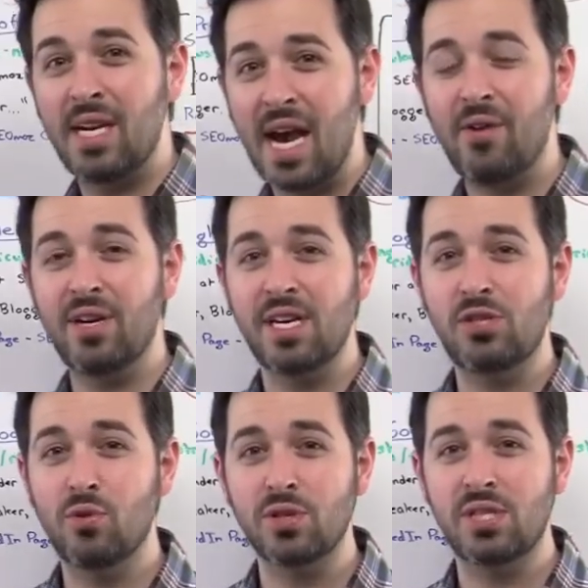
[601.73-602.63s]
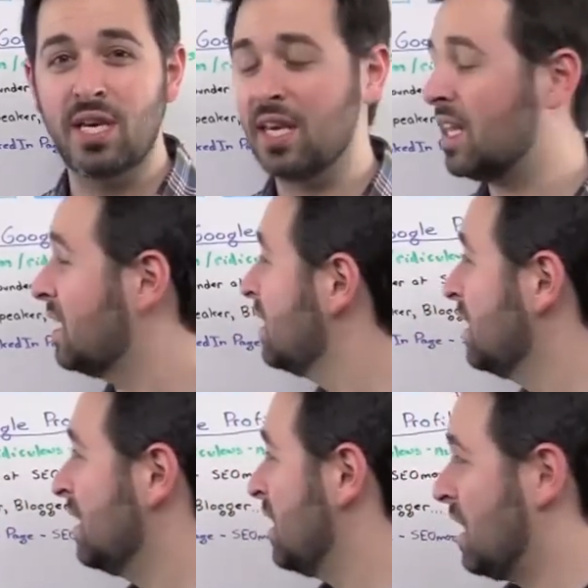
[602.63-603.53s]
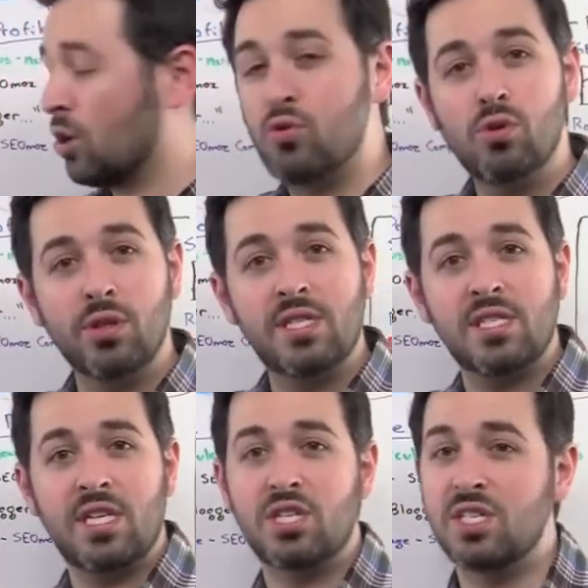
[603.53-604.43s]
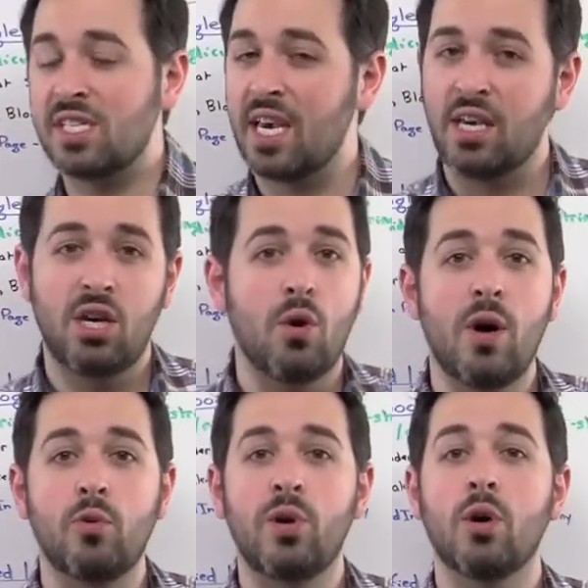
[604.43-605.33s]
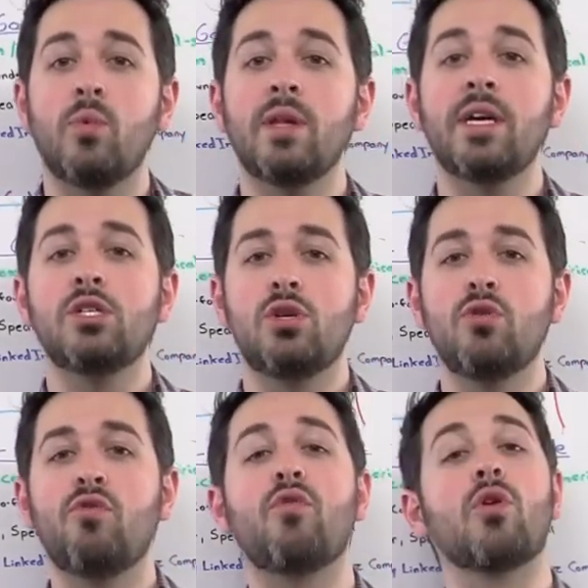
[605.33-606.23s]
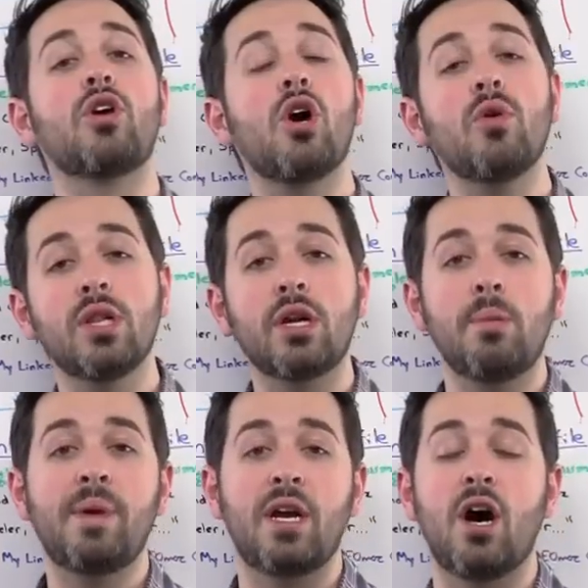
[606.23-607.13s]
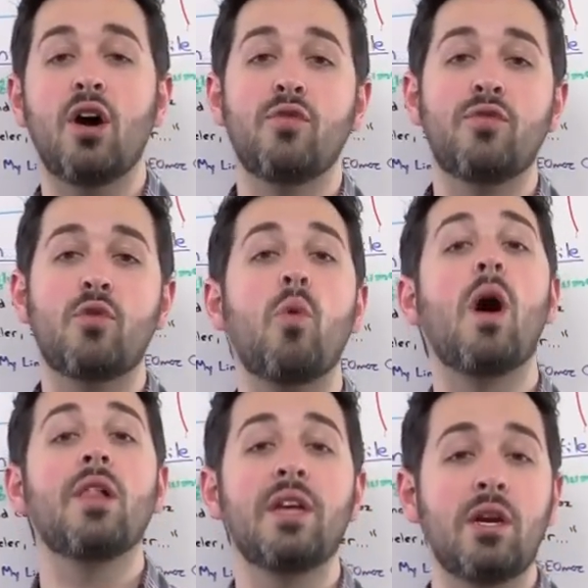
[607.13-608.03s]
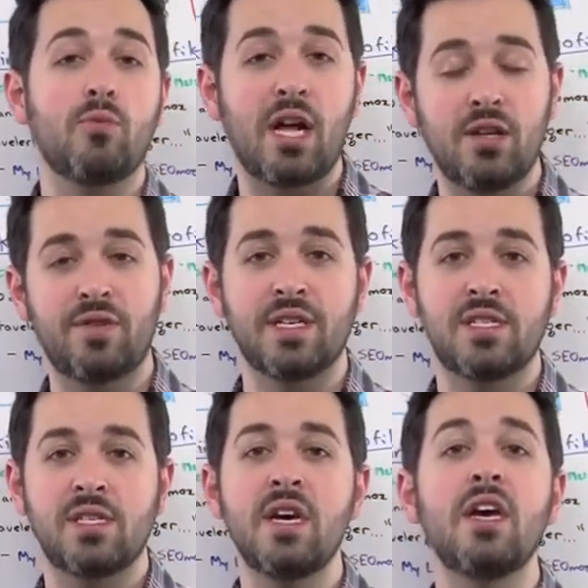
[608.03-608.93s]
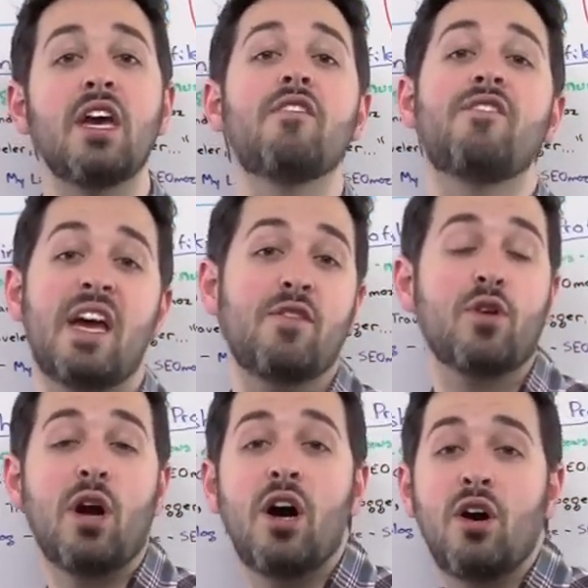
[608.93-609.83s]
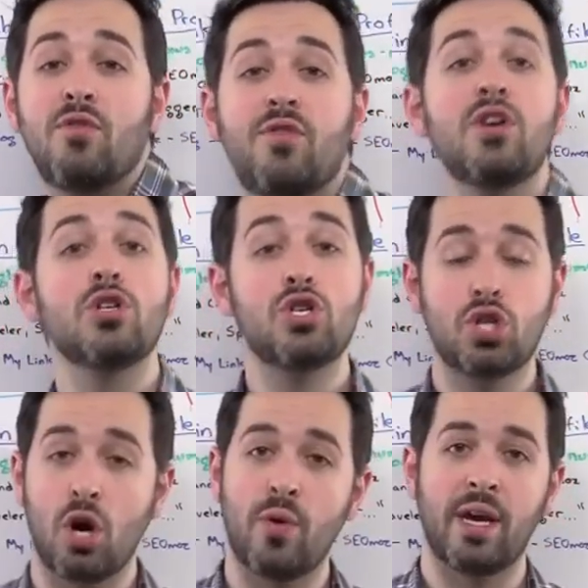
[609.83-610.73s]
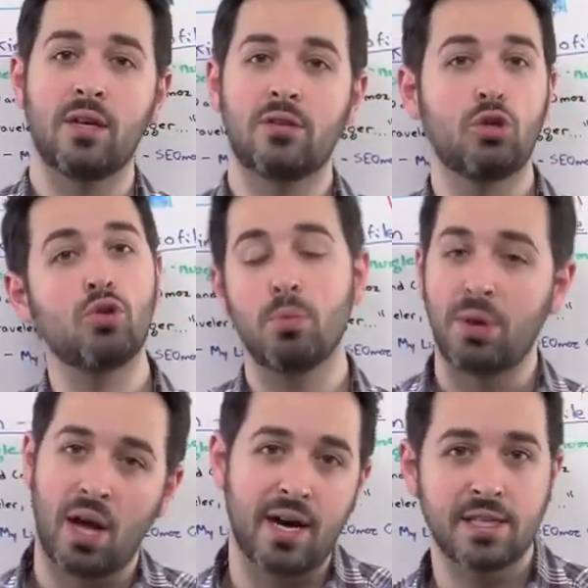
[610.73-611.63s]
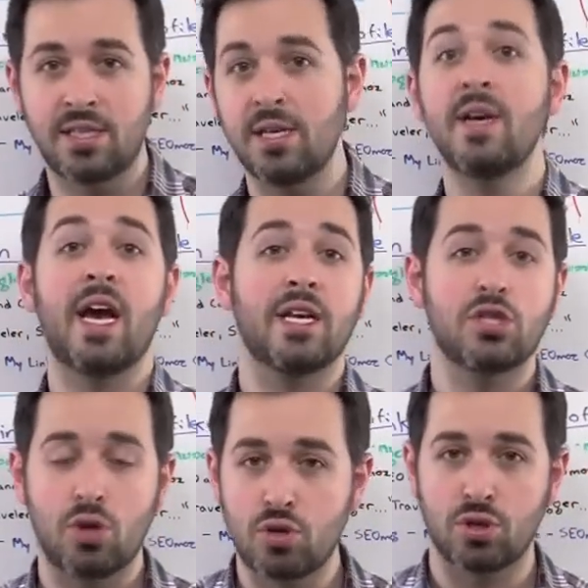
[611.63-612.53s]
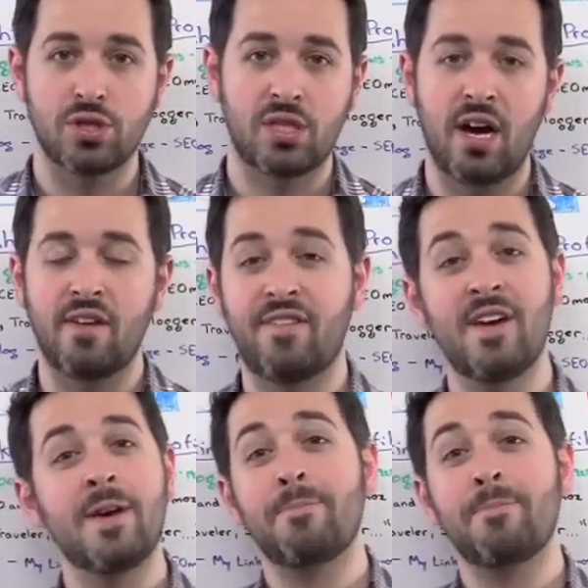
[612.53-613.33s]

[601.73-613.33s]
nowadays, you're seeing that that Google is essentially saying, you know what, we are willing to forego a little bit of quality and relevance in favor of showing Google Plus and social stuff